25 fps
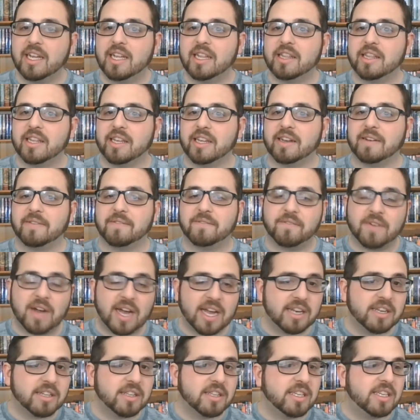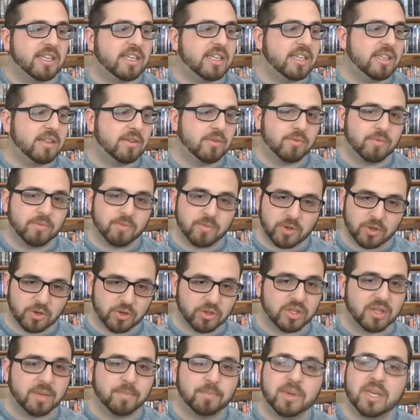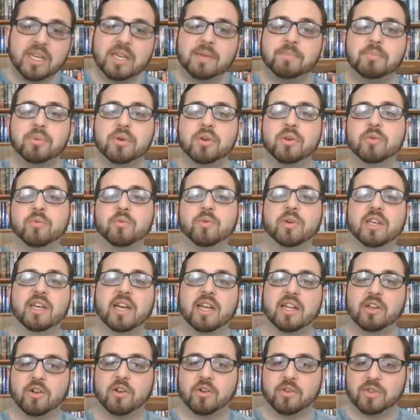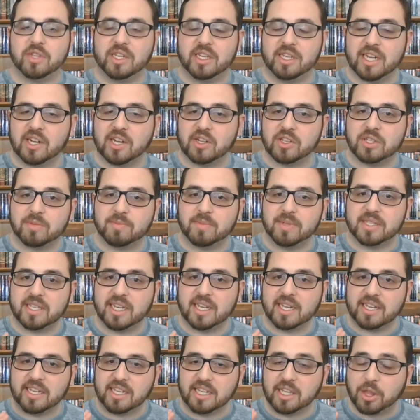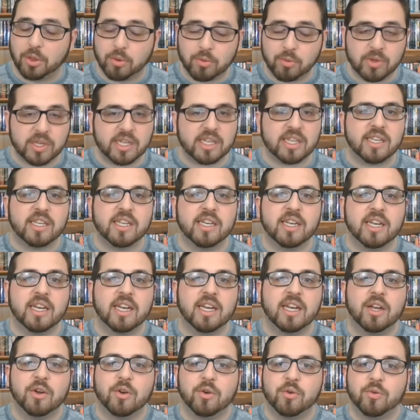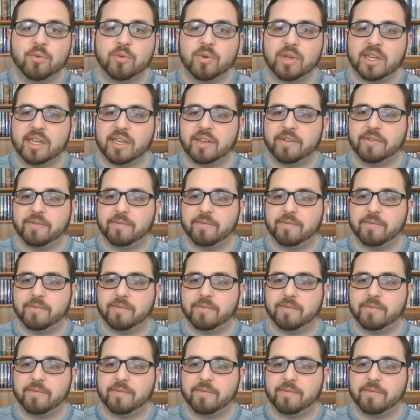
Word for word: Then finally, we heard the beep. We got all the announcements at E3. We